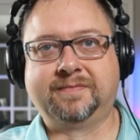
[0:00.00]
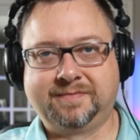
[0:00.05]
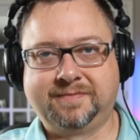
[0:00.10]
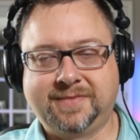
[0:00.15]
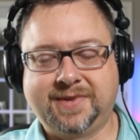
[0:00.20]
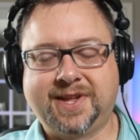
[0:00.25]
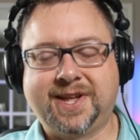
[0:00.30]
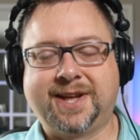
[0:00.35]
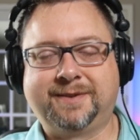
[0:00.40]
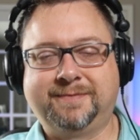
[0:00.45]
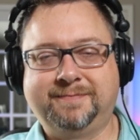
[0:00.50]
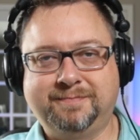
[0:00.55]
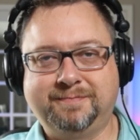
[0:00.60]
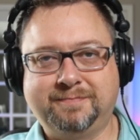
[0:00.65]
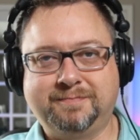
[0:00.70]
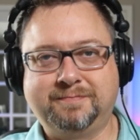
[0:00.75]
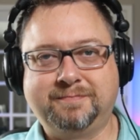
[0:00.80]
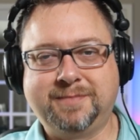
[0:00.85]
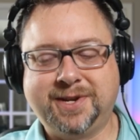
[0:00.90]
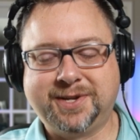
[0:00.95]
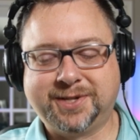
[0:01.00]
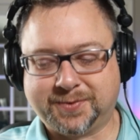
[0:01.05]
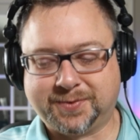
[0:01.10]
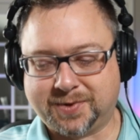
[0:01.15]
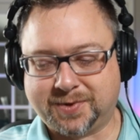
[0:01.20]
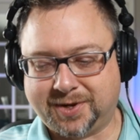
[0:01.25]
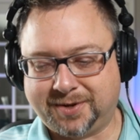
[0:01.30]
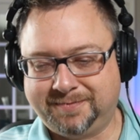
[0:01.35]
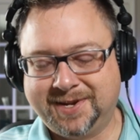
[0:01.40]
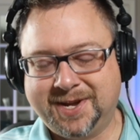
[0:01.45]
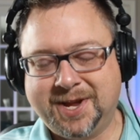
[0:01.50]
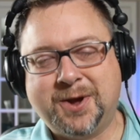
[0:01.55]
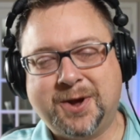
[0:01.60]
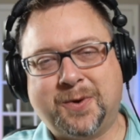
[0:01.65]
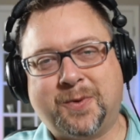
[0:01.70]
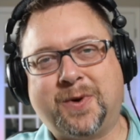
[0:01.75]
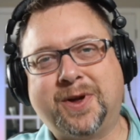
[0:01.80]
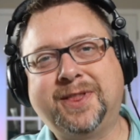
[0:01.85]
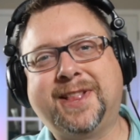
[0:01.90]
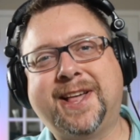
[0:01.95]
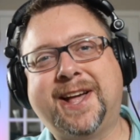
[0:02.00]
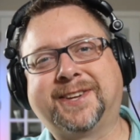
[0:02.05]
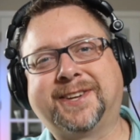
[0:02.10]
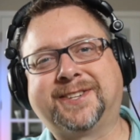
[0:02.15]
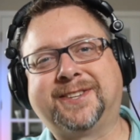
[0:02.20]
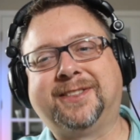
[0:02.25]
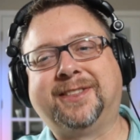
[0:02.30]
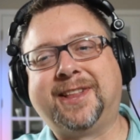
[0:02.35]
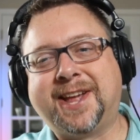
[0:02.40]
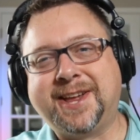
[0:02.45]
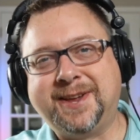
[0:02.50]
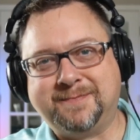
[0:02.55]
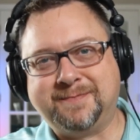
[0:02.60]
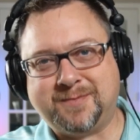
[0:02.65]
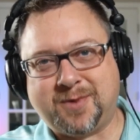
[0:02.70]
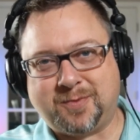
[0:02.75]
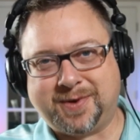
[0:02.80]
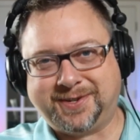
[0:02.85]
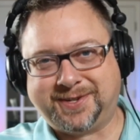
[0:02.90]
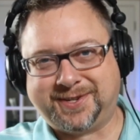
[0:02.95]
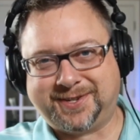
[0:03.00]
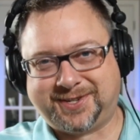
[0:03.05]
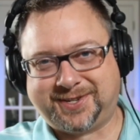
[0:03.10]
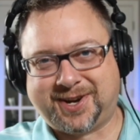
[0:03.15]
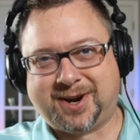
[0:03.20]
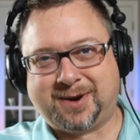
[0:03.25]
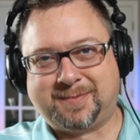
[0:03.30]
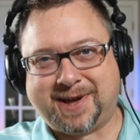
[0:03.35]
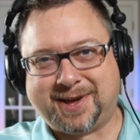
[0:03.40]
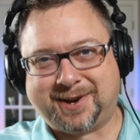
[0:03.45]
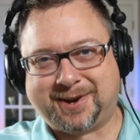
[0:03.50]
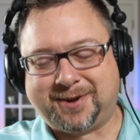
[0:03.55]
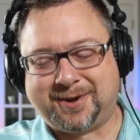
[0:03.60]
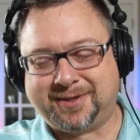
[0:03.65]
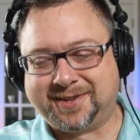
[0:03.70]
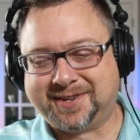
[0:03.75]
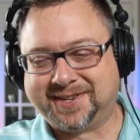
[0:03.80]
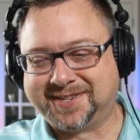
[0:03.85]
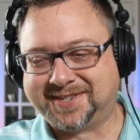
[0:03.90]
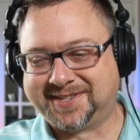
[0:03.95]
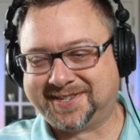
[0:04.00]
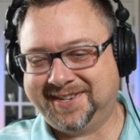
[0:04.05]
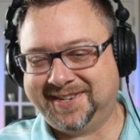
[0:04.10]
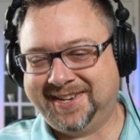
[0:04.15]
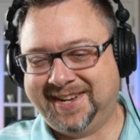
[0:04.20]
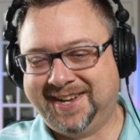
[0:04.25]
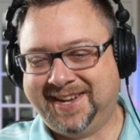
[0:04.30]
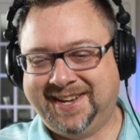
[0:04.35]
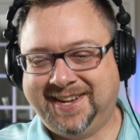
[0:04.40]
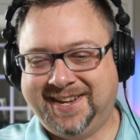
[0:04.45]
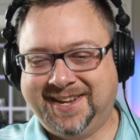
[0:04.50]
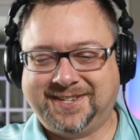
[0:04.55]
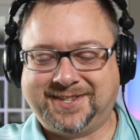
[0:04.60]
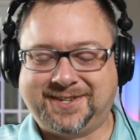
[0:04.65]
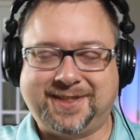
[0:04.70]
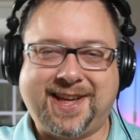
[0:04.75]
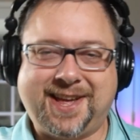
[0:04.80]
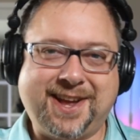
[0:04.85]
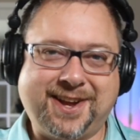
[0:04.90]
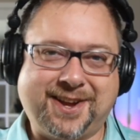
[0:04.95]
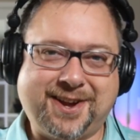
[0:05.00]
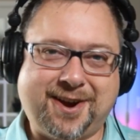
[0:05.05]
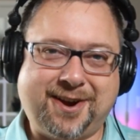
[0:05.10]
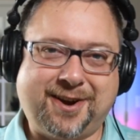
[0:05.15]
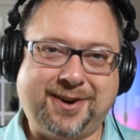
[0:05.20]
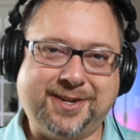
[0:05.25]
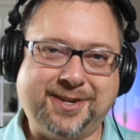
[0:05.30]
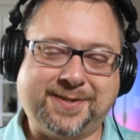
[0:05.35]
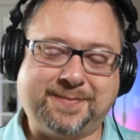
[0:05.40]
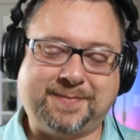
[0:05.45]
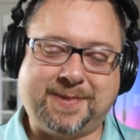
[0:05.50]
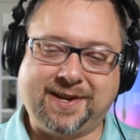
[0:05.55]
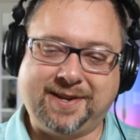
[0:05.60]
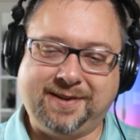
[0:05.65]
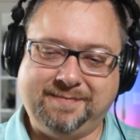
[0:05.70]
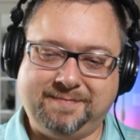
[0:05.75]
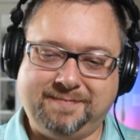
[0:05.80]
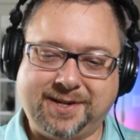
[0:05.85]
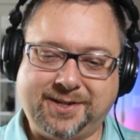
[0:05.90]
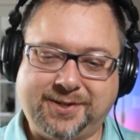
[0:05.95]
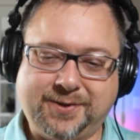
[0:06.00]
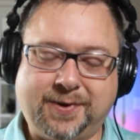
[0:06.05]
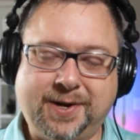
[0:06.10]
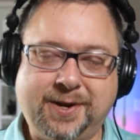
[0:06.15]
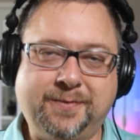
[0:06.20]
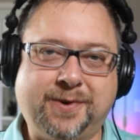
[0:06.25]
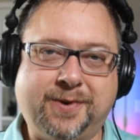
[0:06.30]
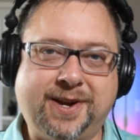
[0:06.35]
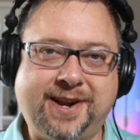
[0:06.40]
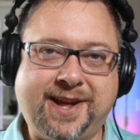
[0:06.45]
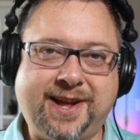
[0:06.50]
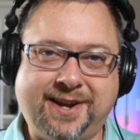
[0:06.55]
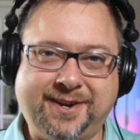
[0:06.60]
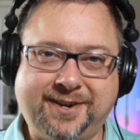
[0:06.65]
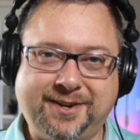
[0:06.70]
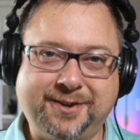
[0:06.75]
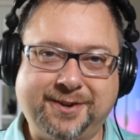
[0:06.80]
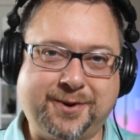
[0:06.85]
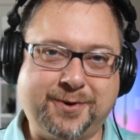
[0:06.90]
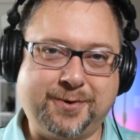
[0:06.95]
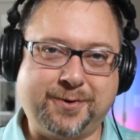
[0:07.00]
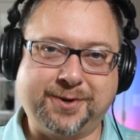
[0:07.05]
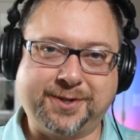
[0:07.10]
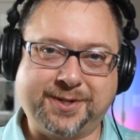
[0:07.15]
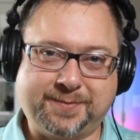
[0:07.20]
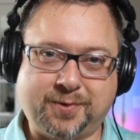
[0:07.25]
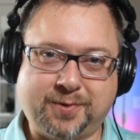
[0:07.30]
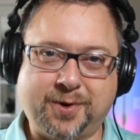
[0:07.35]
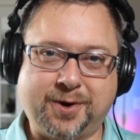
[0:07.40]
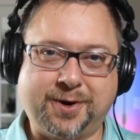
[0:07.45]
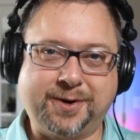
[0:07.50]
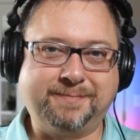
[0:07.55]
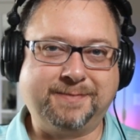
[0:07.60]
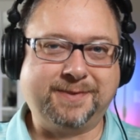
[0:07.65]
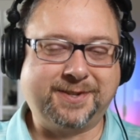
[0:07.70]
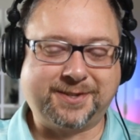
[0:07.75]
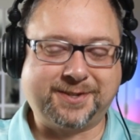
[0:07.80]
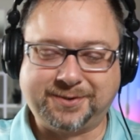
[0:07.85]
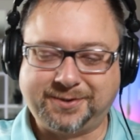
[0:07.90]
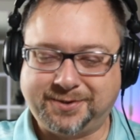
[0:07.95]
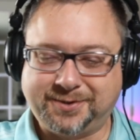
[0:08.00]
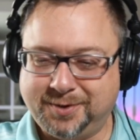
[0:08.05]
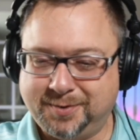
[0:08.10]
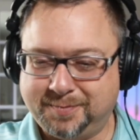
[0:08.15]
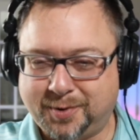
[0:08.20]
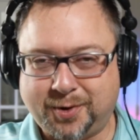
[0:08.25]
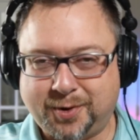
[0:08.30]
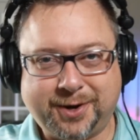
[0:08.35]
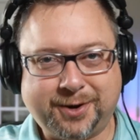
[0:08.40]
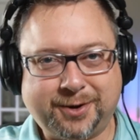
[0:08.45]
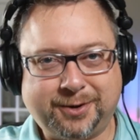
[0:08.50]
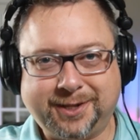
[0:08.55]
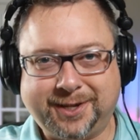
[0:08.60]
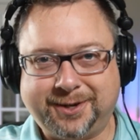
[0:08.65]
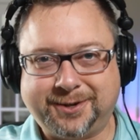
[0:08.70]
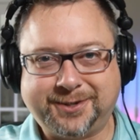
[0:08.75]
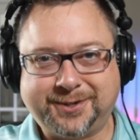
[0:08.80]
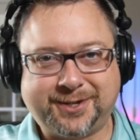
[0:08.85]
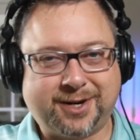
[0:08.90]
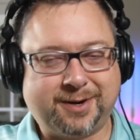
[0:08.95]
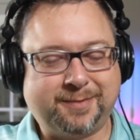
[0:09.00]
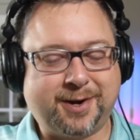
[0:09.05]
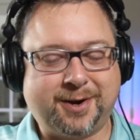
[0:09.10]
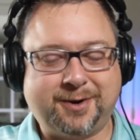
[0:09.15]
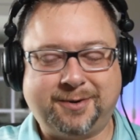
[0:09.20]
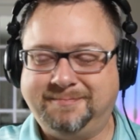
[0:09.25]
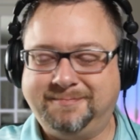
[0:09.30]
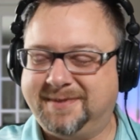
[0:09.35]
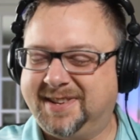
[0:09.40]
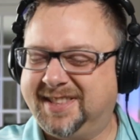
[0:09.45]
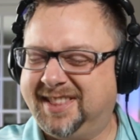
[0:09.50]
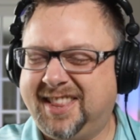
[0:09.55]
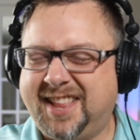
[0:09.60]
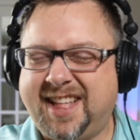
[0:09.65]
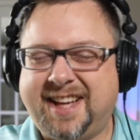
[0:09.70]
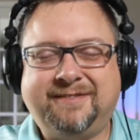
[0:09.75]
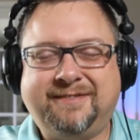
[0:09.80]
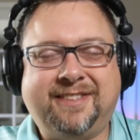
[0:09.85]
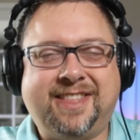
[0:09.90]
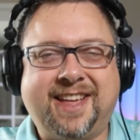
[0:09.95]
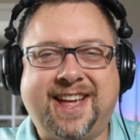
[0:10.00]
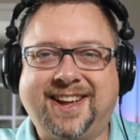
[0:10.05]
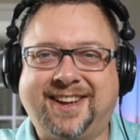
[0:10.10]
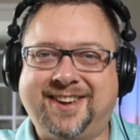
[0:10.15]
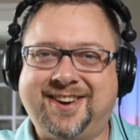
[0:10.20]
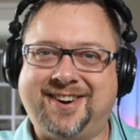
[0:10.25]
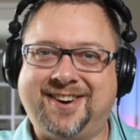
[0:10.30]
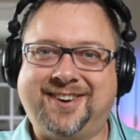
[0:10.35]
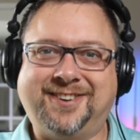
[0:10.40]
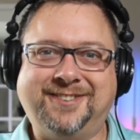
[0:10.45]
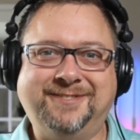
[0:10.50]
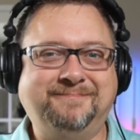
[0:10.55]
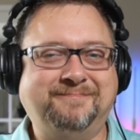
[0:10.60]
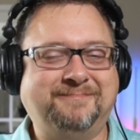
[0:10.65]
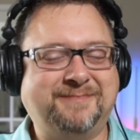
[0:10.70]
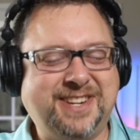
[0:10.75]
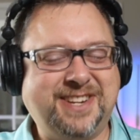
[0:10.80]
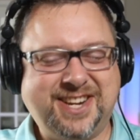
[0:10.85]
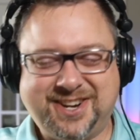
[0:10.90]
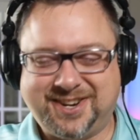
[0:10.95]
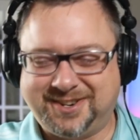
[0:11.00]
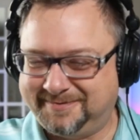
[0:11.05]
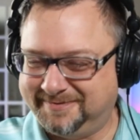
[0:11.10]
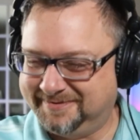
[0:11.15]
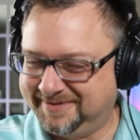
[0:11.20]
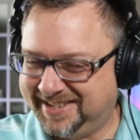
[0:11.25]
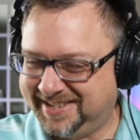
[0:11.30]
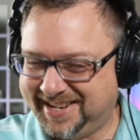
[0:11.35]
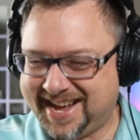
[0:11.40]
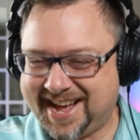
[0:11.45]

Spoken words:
Yeah, me as well. One last light moment to share about all this. So that car is my 21 Honda Accord Sport. It's a 2.0 liter turbo. Loved that car. Got